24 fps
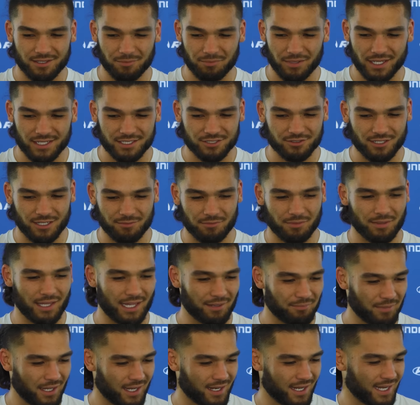big scream of
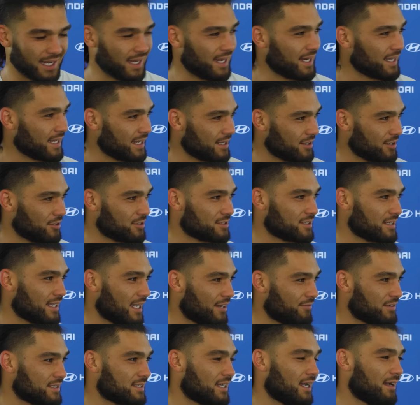like, man, I got to get those
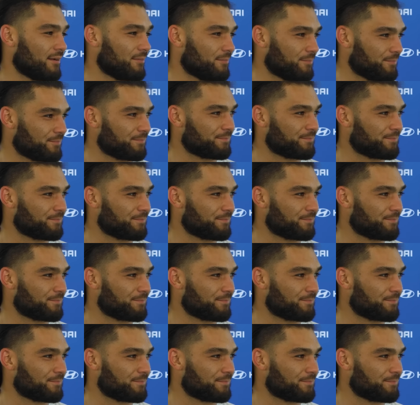every time.